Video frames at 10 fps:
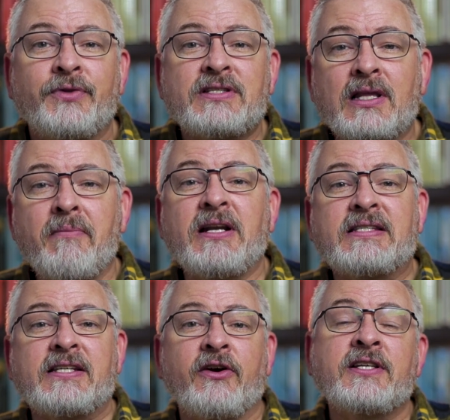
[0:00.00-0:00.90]
This
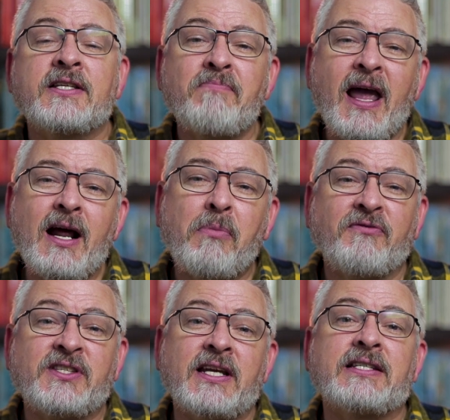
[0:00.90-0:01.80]
limited series is made up
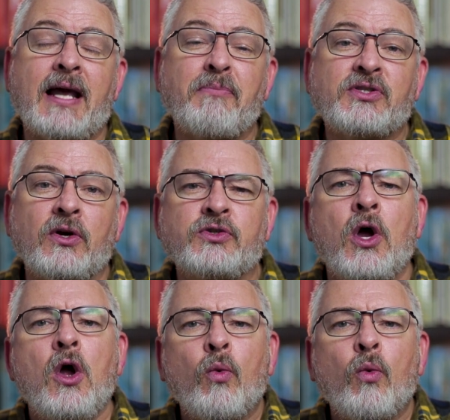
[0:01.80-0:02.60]
of 6 episodes,